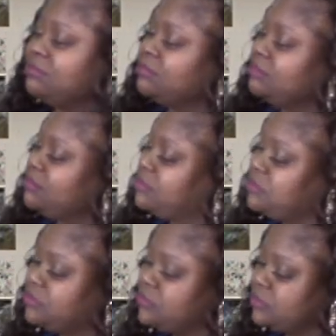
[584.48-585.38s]

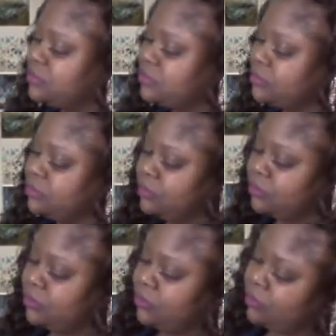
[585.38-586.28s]

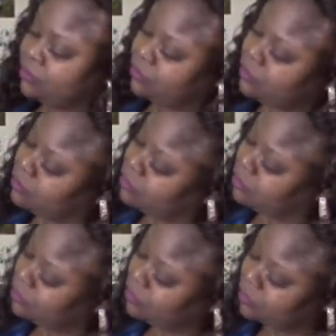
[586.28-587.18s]

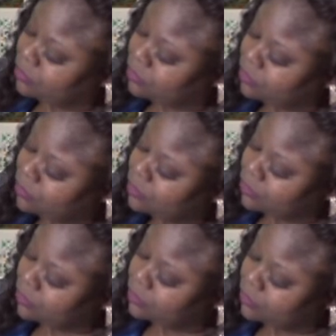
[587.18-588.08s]

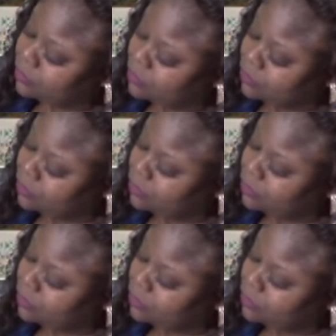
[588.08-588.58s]
(silent)